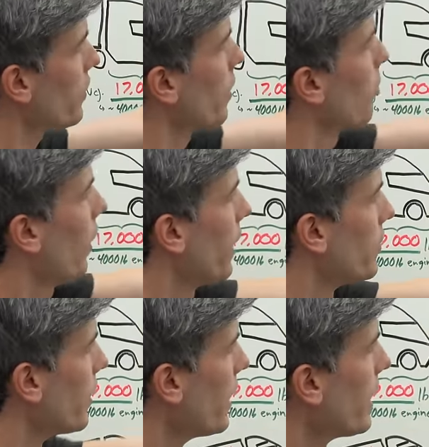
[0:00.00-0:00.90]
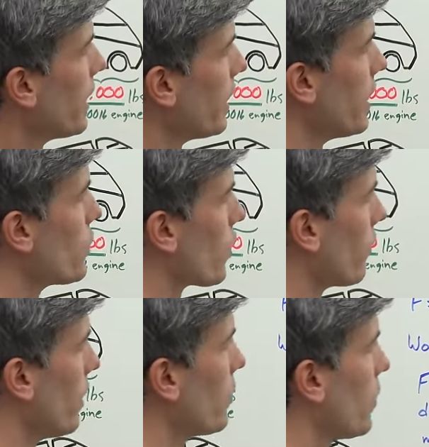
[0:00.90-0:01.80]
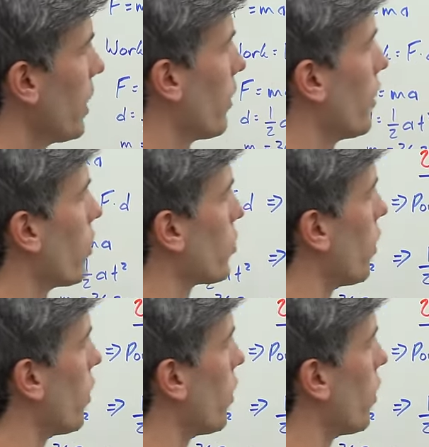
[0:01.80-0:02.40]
is the price in each of these scenarios?